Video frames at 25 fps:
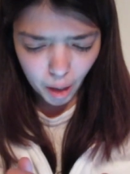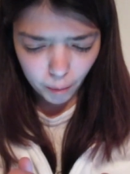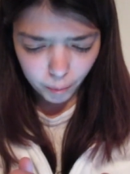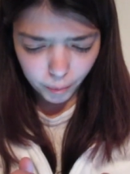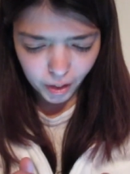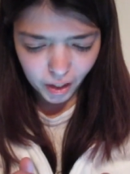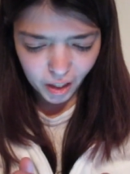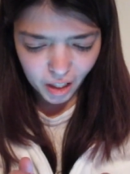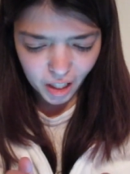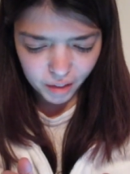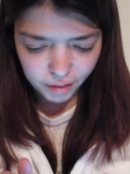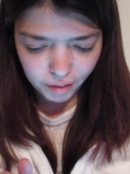
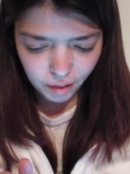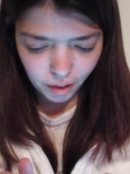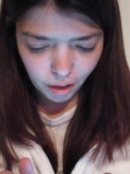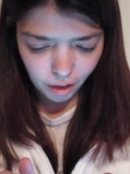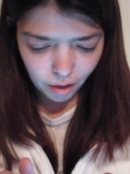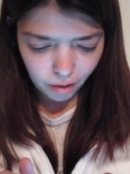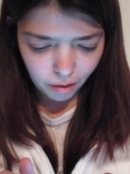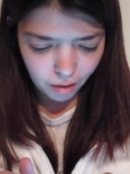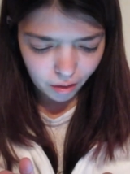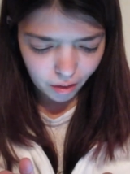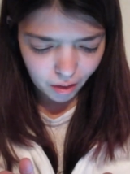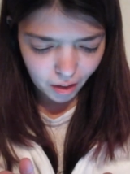But even
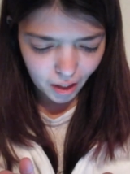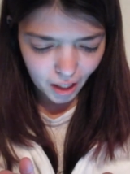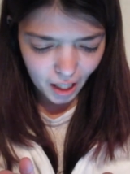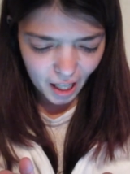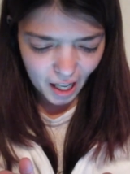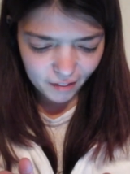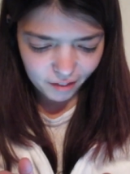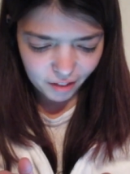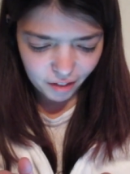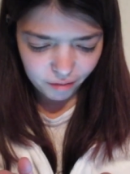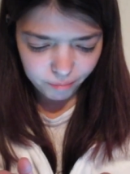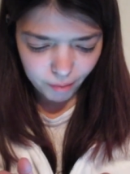though they
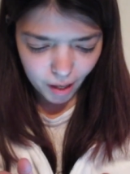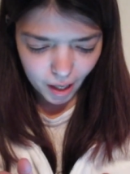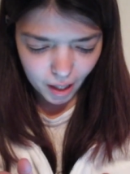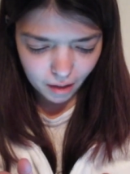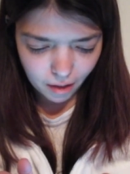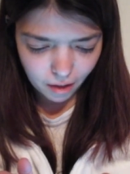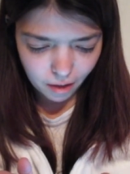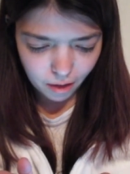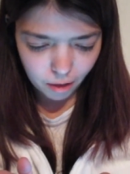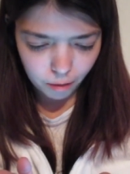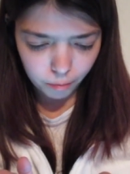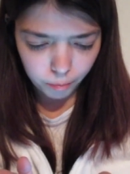have a
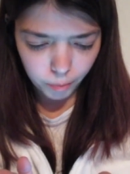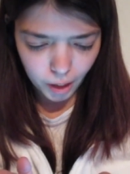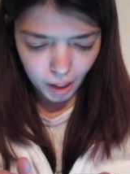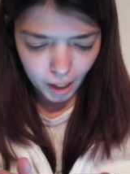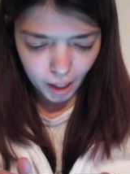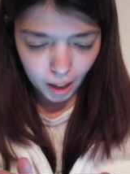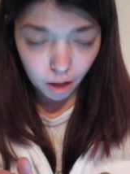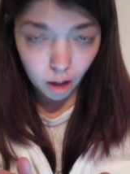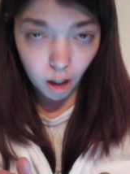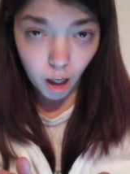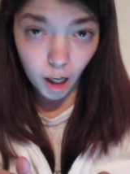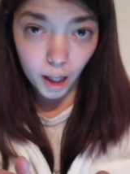master
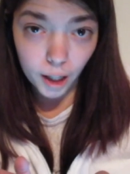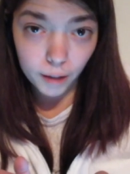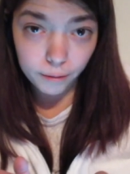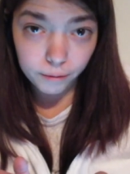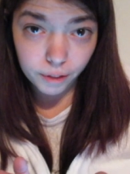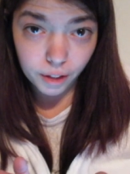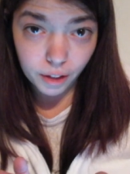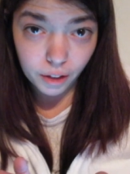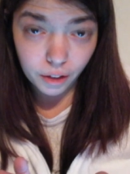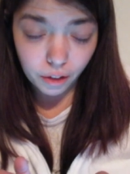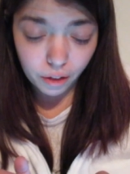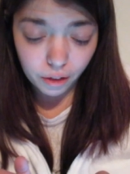plan,
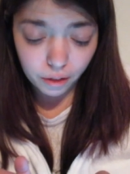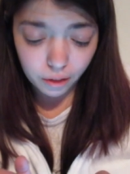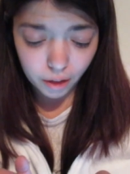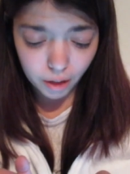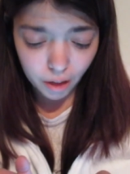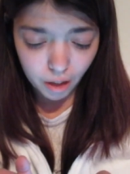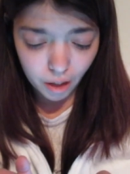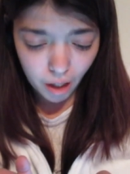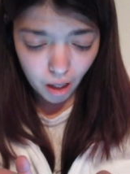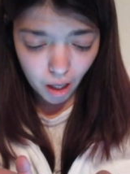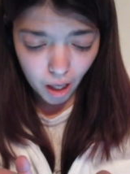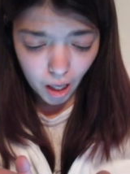
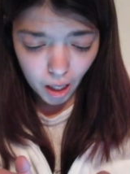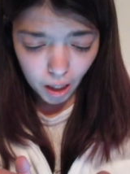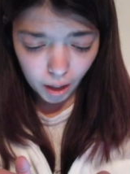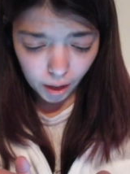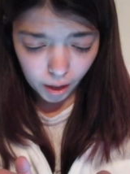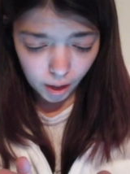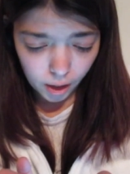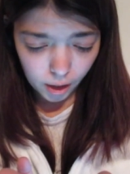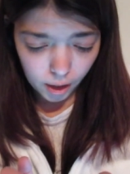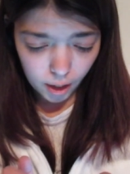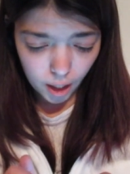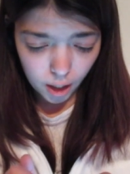obviously,
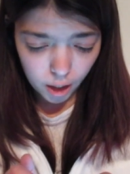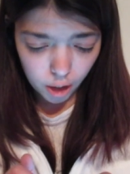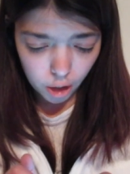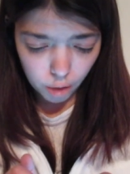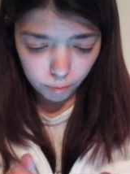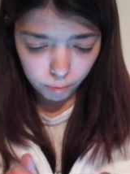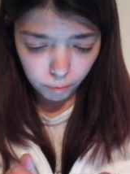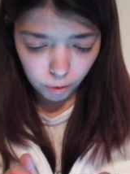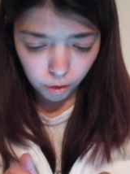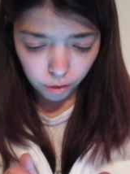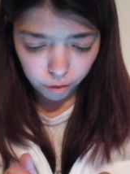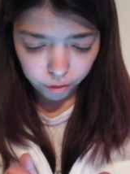the gang
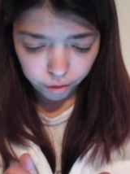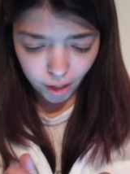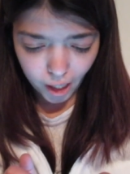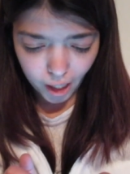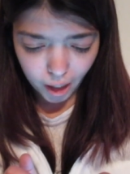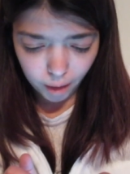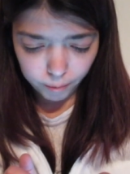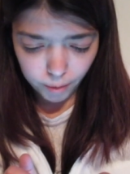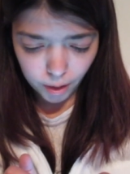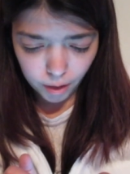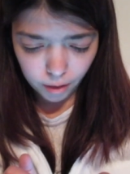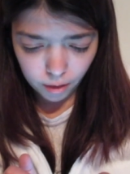is more
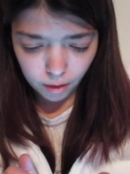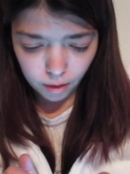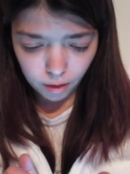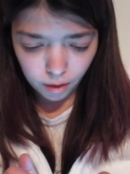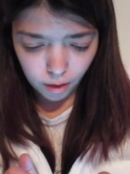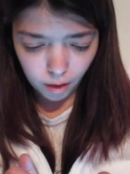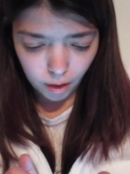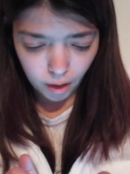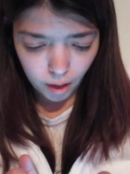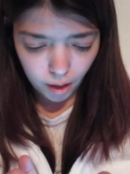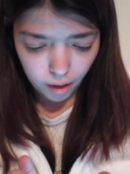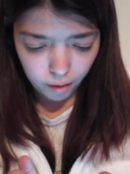fragmented
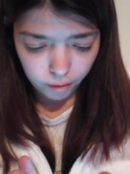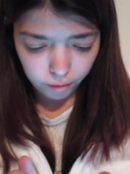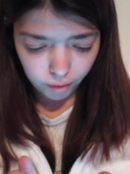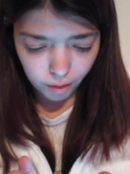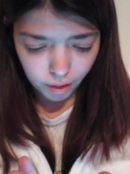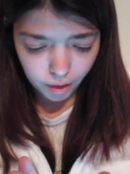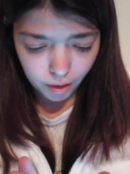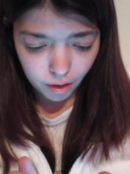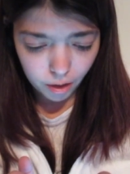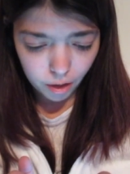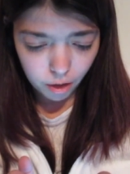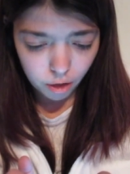than
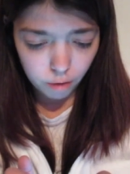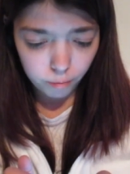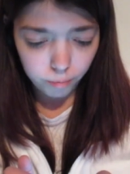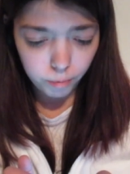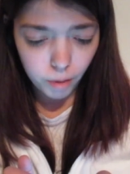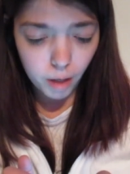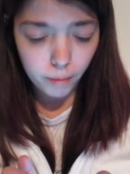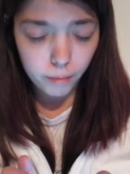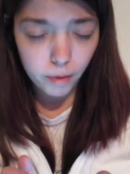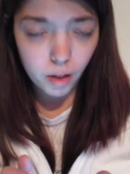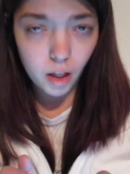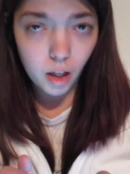ever, so
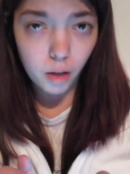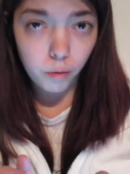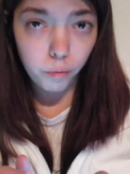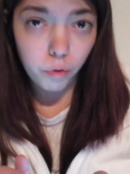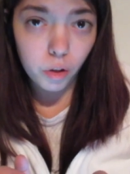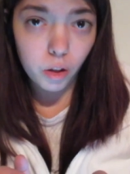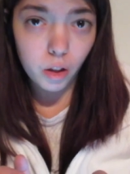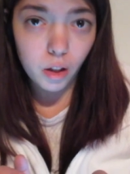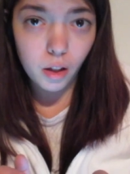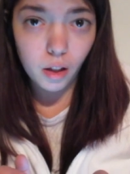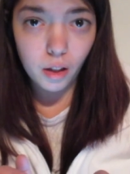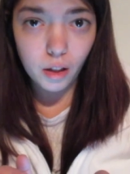maybe it
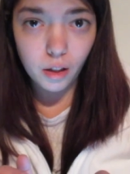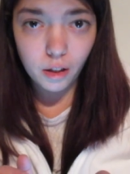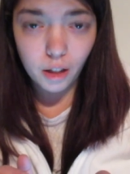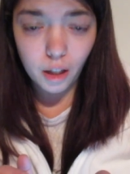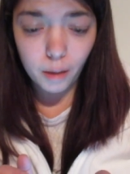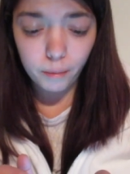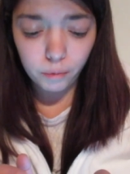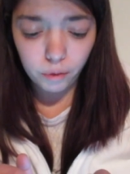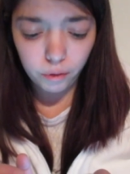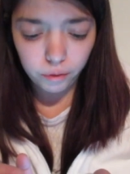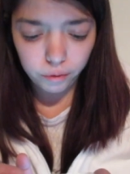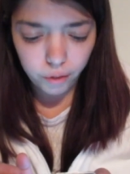really is
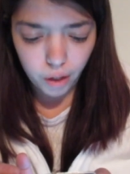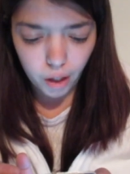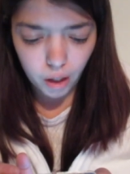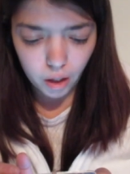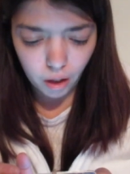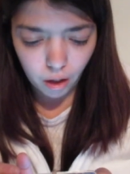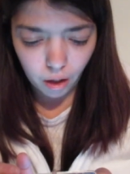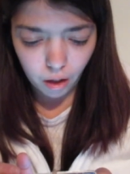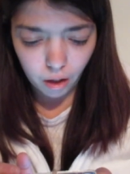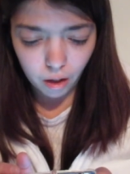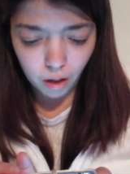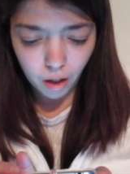up to
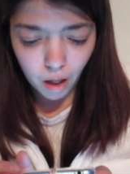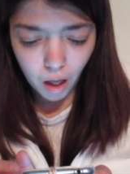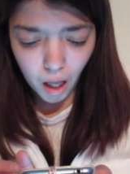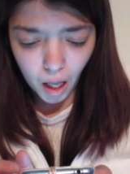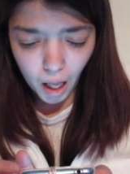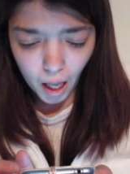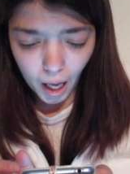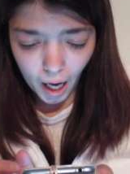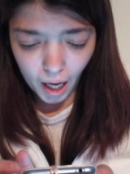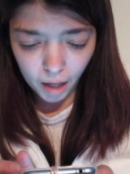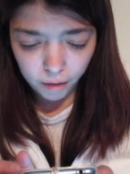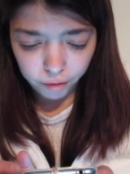Frankie,
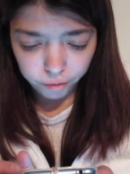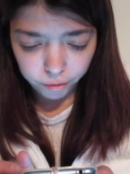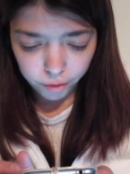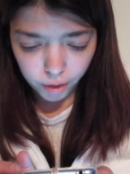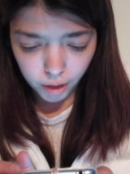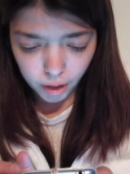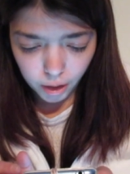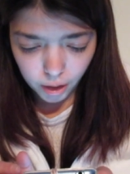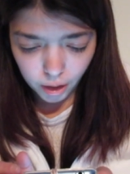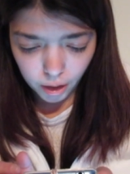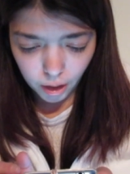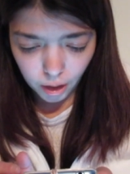and
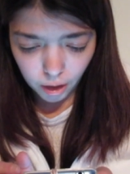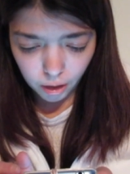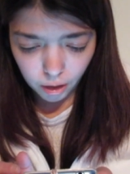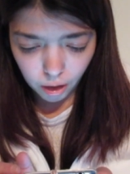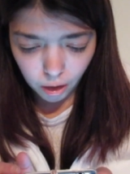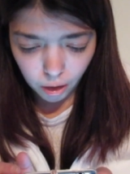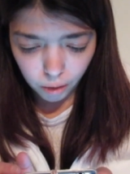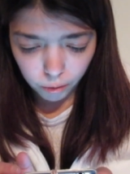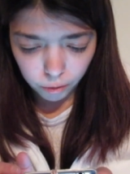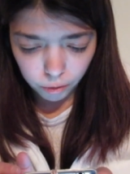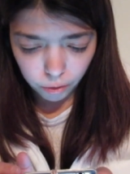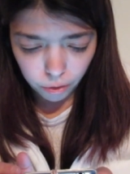Frankie
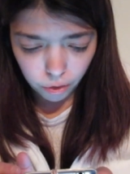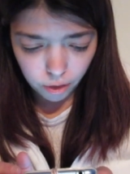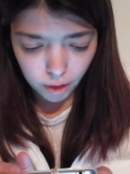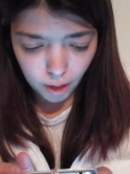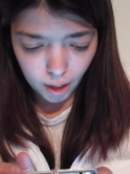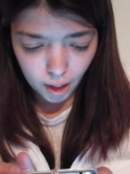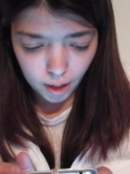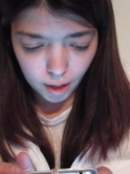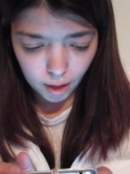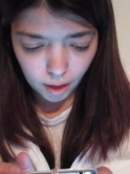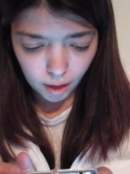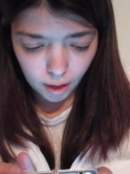alone, to
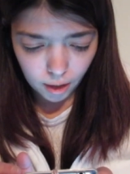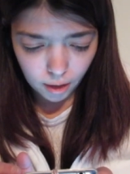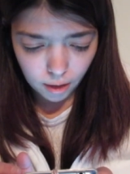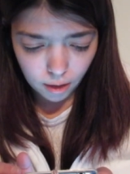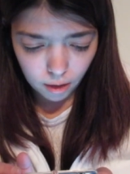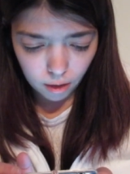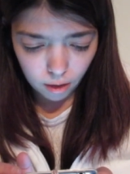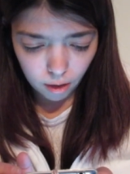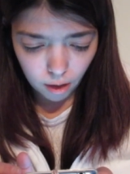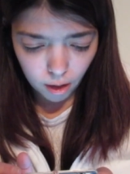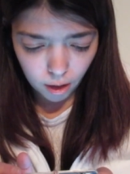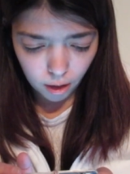stand against
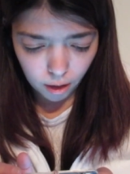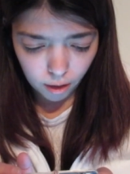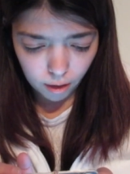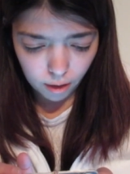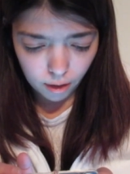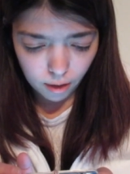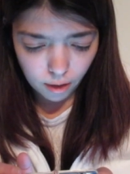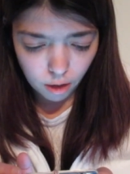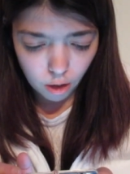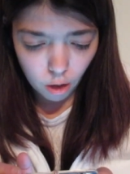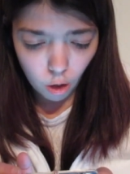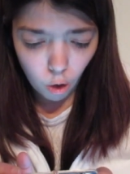the
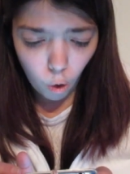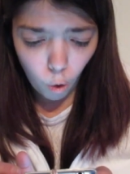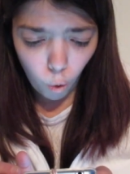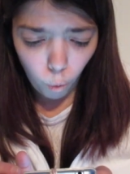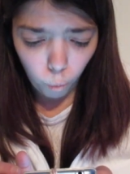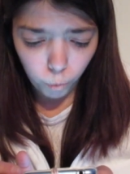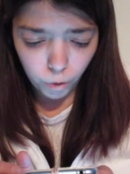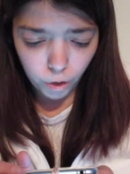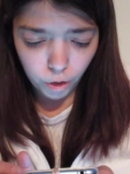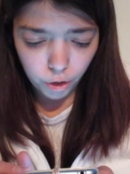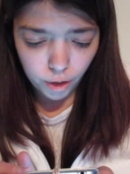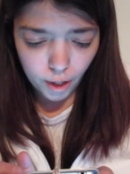darkness,
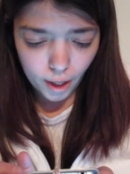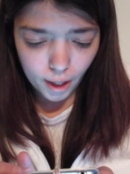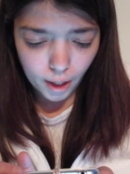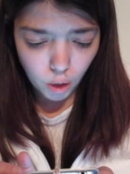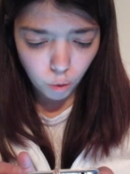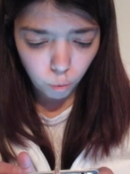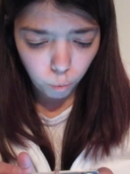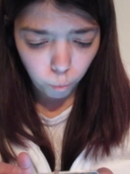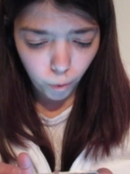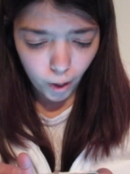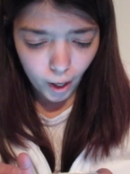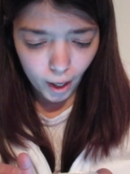when
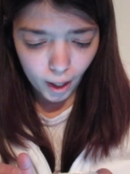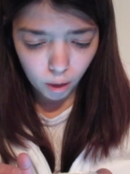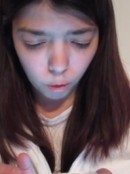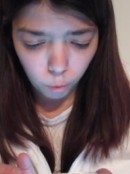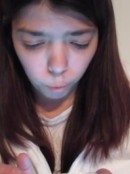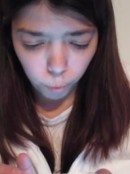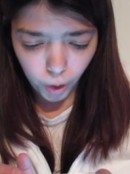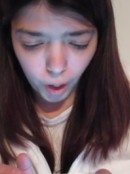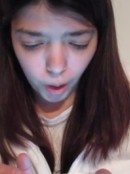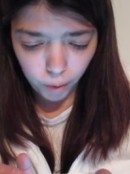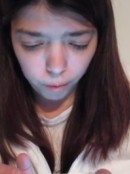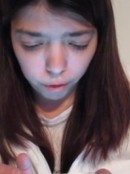Jake's
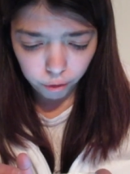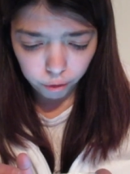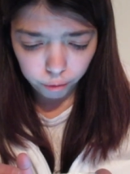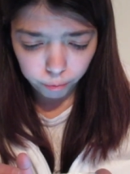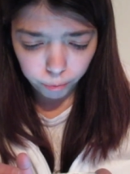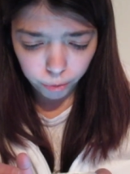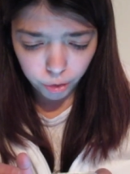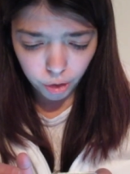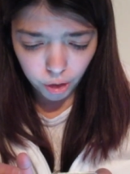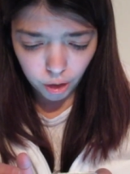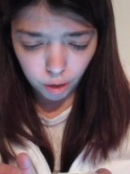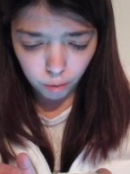wild
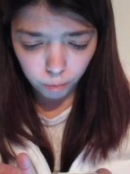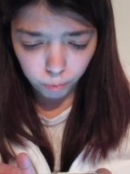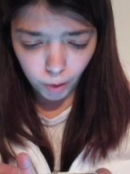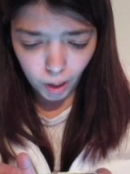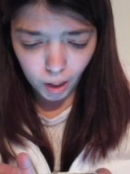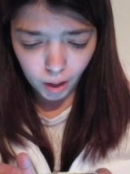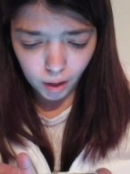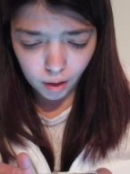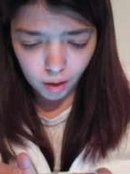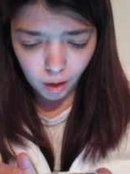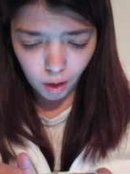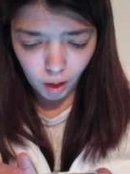werewolf brother
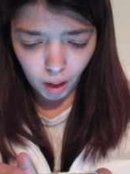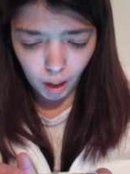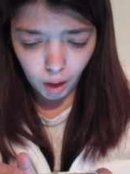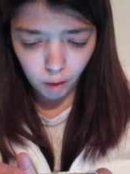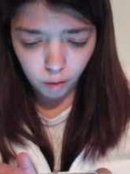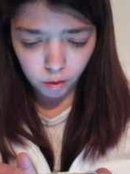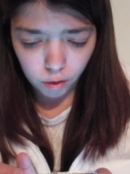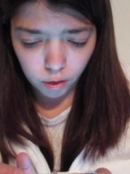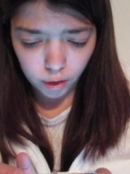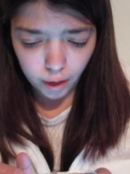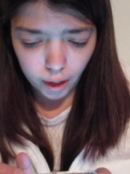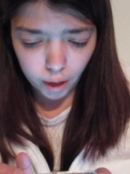back in
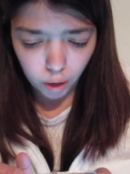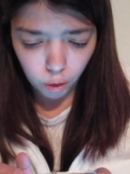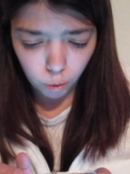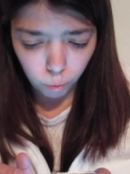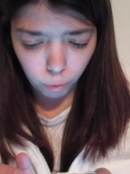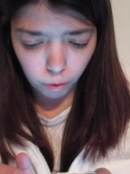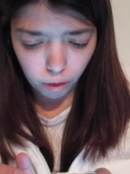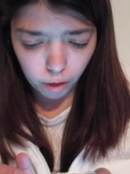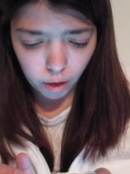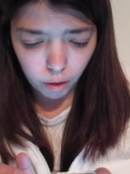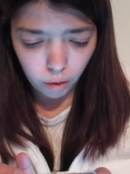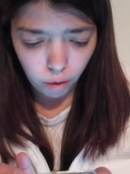town,
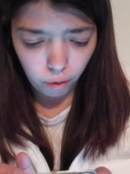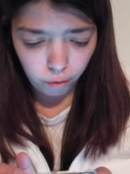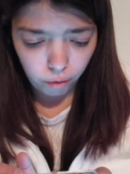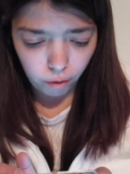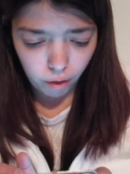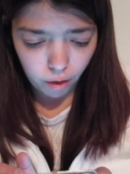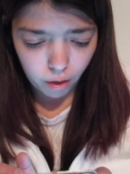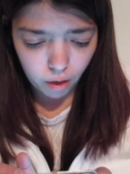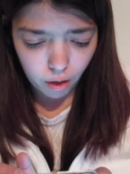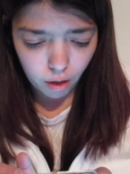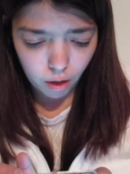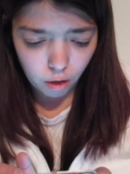Dark World
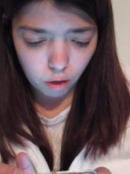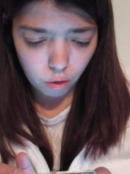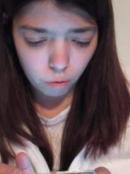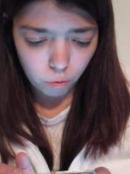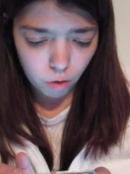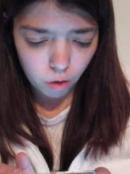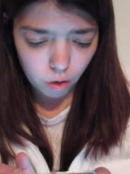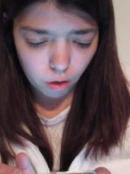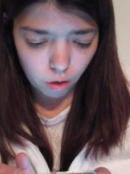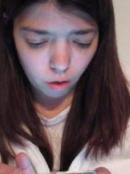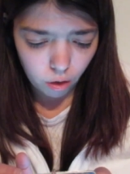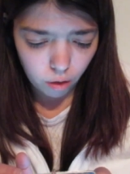threatening to
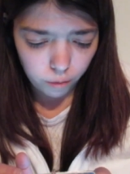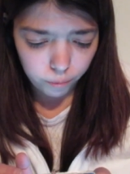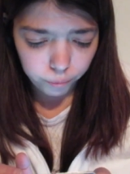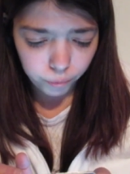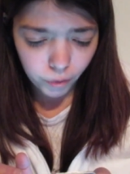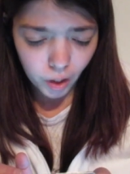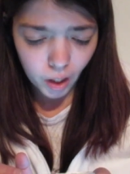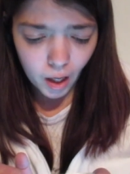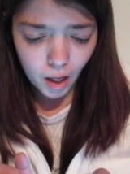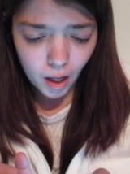return,